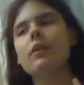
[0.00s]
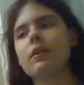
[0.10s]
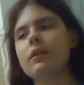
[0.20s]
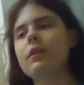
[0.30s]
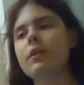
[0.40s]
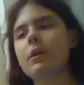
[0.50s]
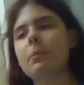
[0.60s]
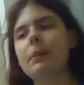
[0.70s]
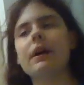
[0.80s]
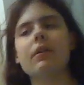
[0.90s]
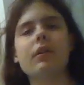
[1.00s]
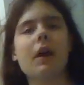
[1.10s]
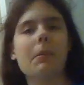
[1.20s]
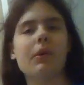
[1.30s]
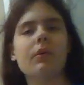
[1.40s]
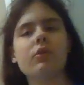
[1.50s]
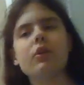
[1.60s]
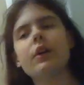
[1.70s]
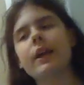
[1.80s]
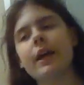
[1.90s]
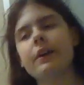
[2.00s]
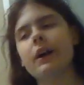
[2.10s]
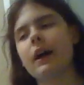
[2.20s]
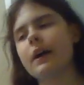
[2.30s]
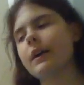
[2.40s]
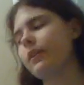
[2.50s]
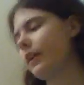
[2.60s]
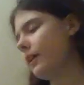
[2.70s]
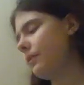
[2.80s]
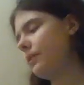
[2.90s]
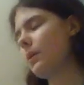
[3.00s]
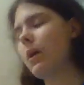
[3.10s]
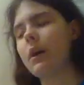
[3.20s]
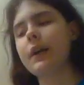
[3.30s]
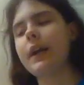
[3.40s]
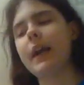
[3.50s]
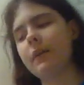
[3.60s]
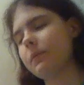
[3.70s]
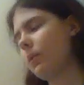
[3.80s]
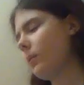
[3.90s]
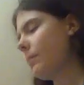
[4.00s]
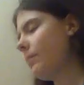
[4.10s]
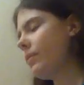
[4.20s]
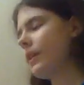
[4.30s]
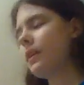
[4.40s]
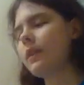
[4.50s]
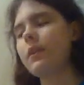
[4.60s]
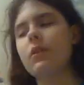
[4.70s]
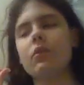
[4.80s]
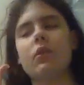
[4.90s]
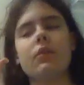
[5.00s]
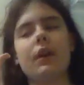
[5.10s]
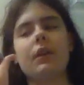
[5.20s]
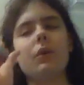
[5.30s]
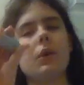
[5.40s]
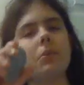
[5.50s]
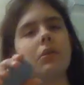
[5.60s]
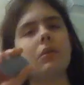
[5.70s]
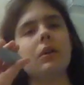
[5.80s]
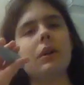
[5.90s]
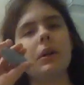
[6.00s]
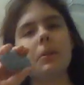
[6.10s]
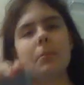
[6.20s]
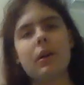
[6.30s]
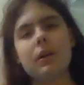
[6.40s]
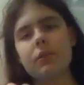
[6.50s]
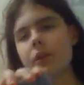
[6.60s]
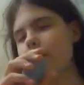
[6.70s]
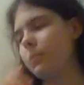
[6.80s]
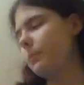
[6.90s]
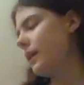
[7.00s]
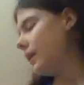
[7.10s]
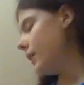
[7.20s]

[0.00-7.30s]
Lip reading: scented soap because the chemicals could get in your eyes if you aren't careful. This is just a normal bar of soap.